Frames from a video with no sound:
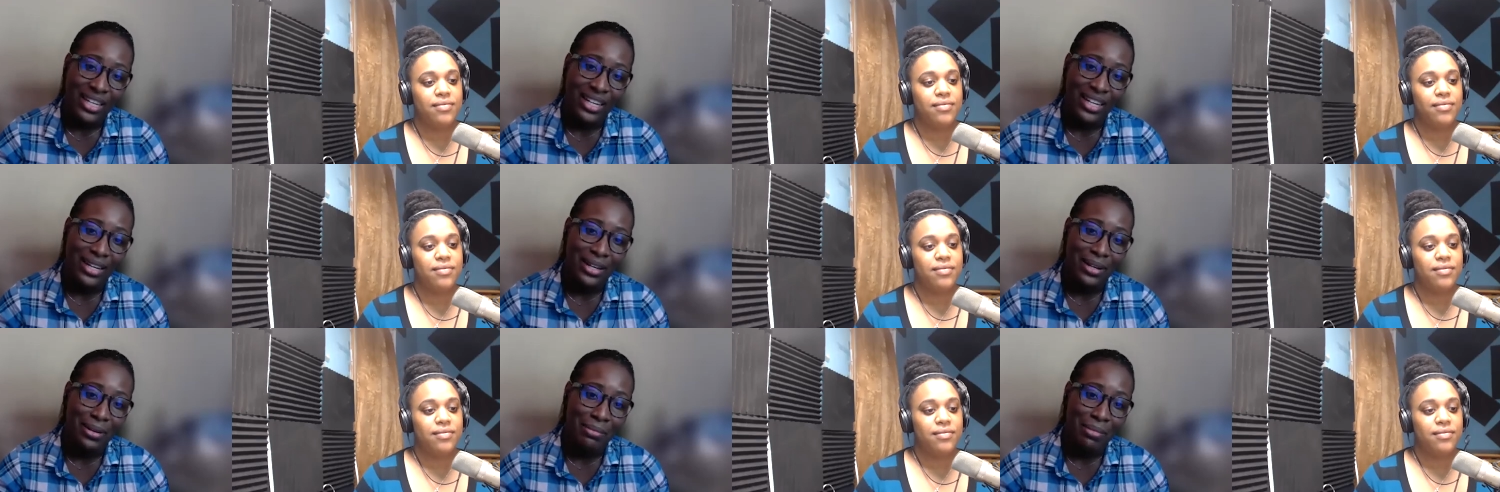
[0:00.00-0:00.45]

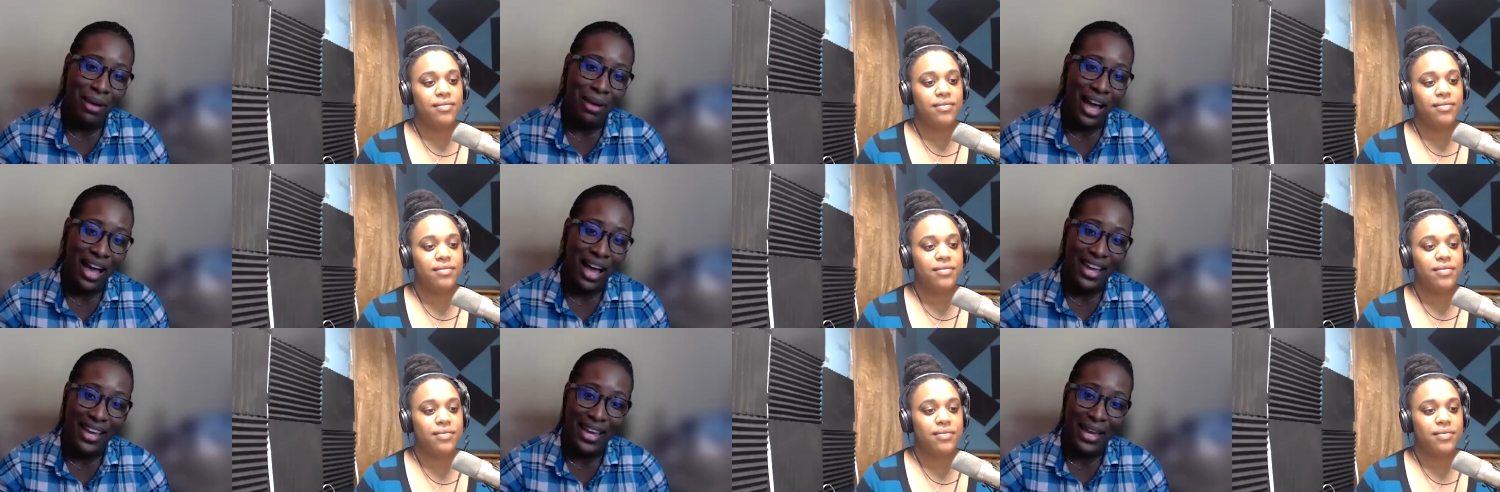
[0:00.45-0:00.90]

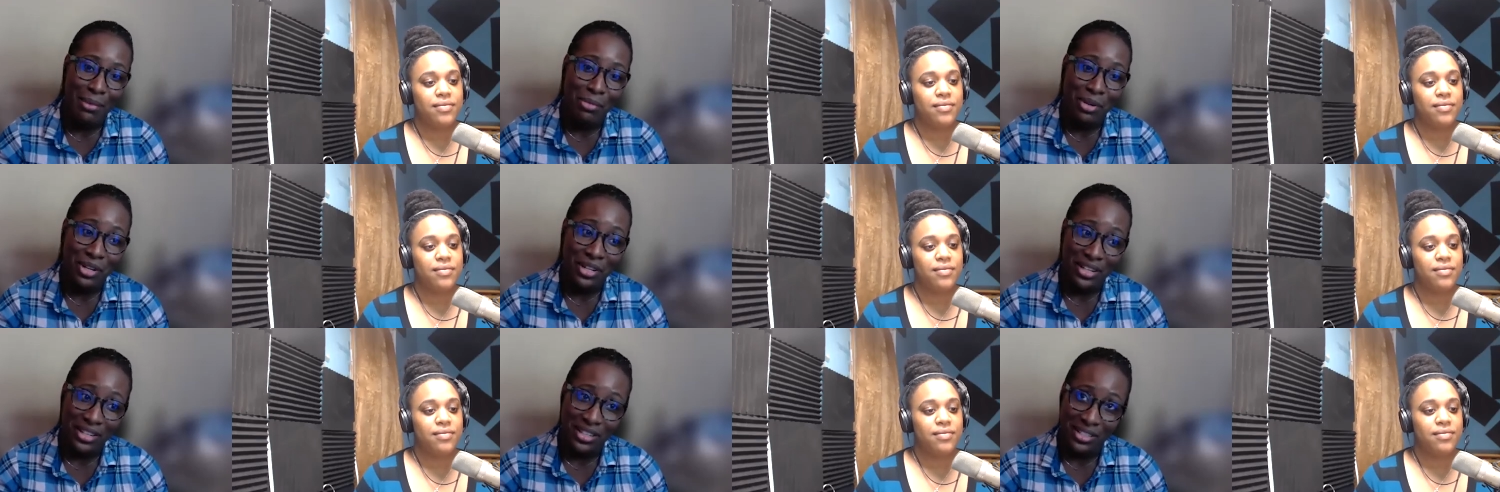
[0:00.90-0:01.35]
Speaker 1: I
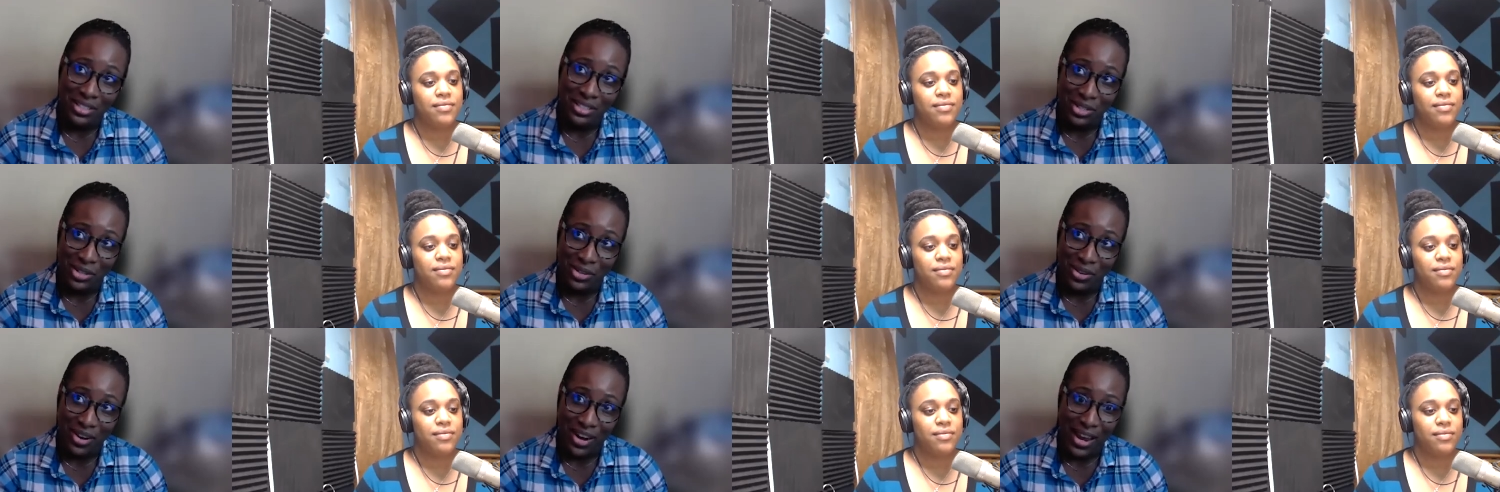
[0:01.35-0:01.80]
am on
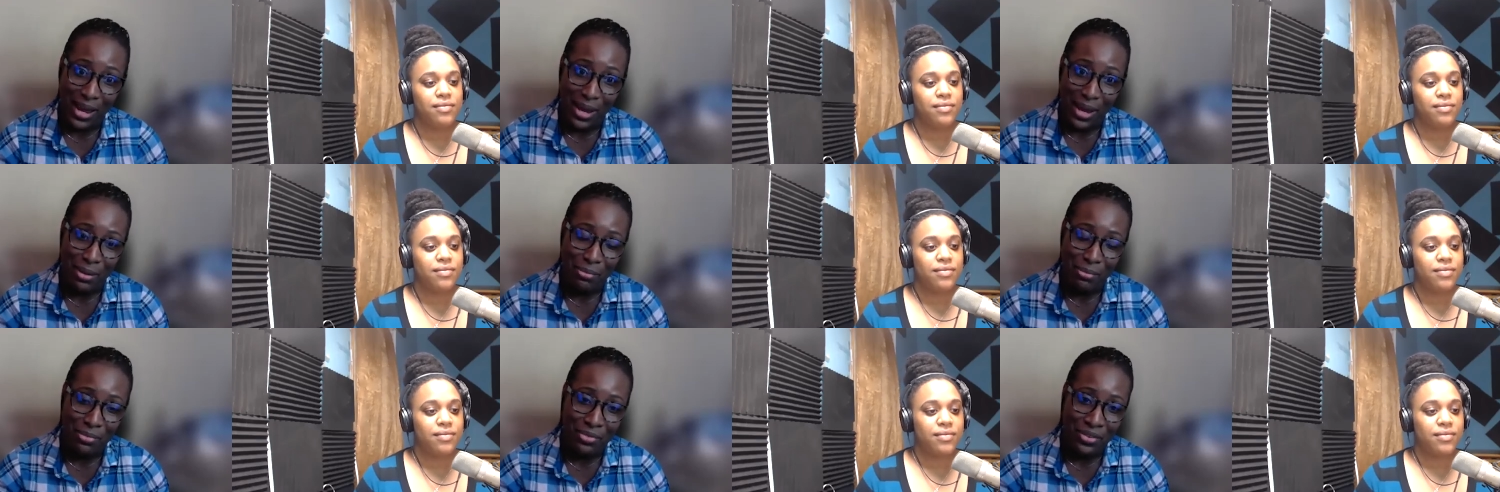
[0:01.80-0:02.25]

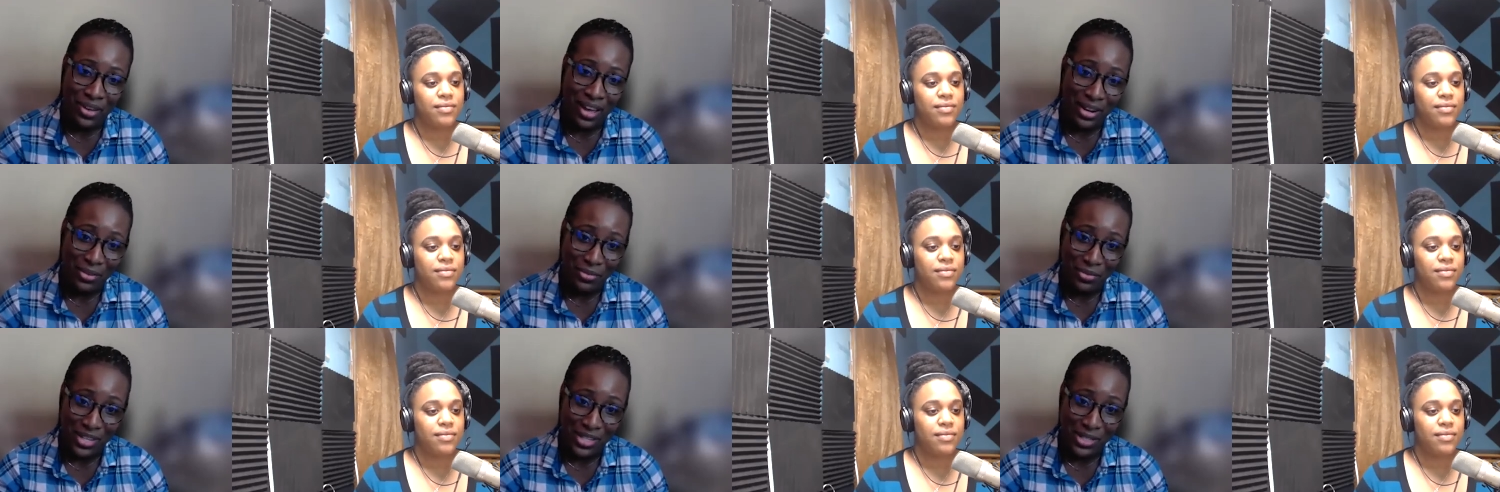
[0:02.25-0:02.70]
Instagram
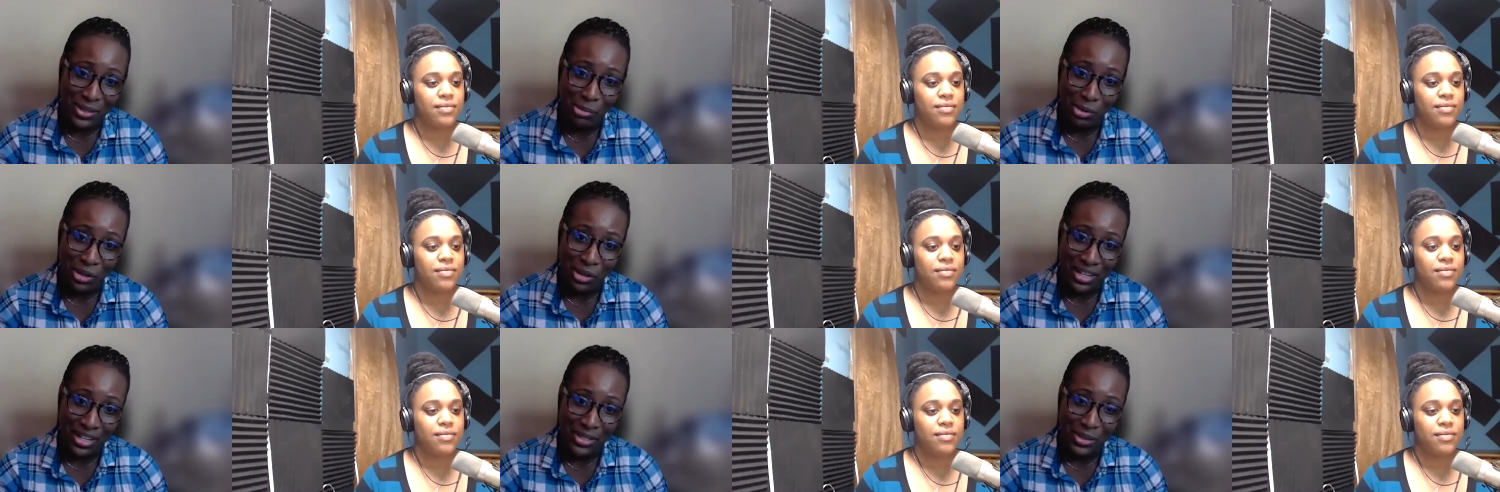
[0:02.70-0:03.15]
and
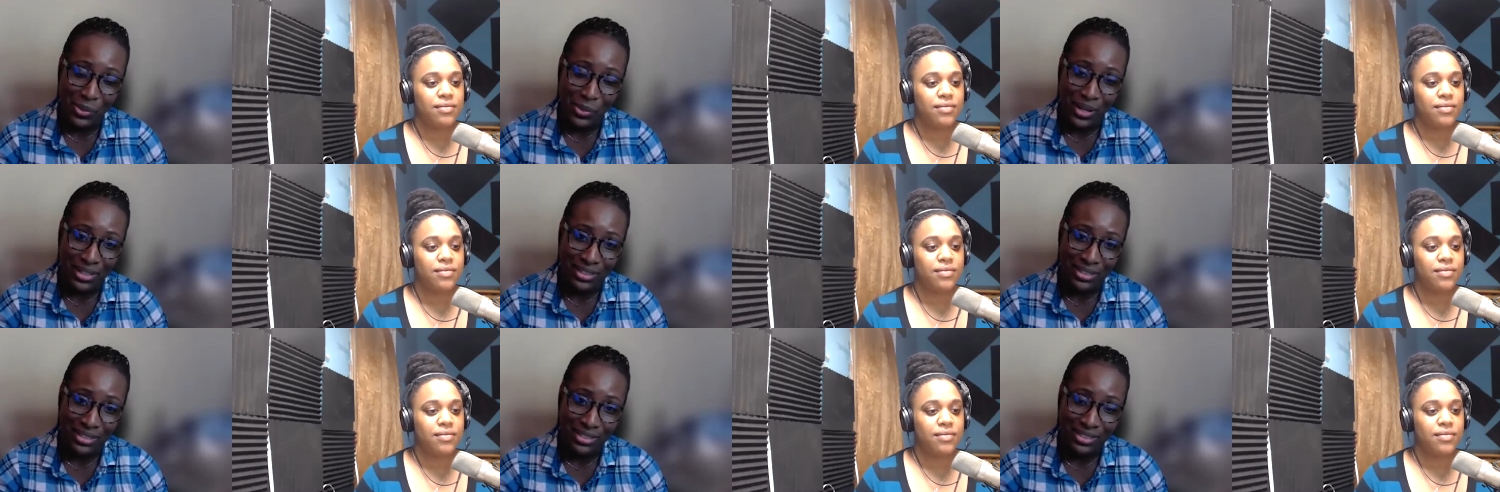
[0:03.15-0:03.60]
Facebook as
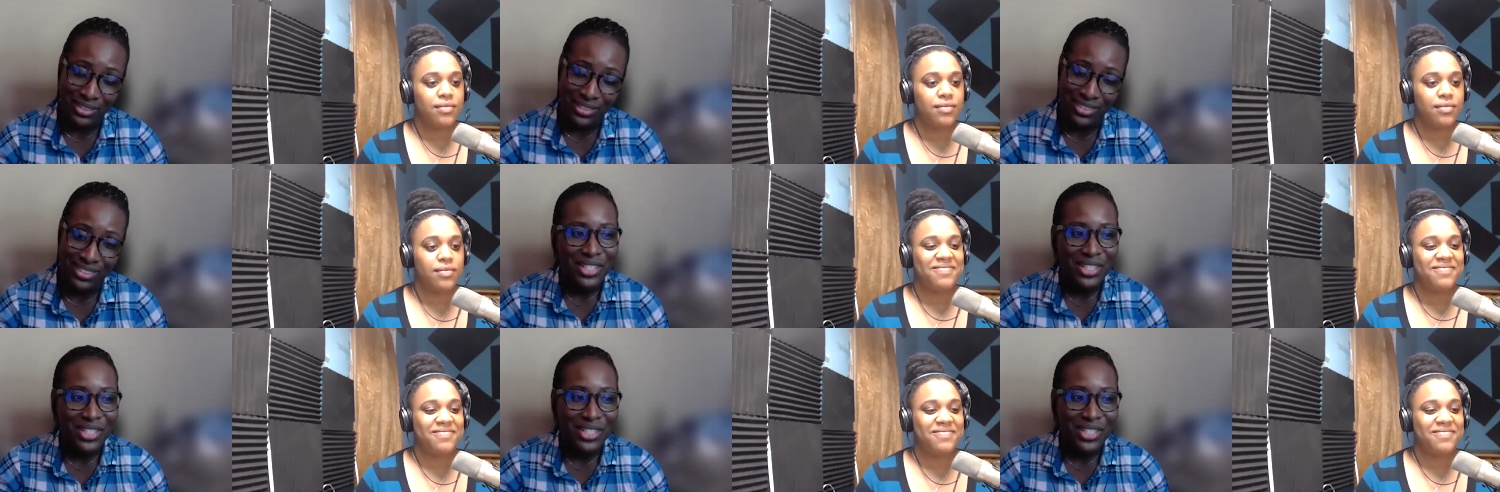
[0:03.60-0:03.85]
well.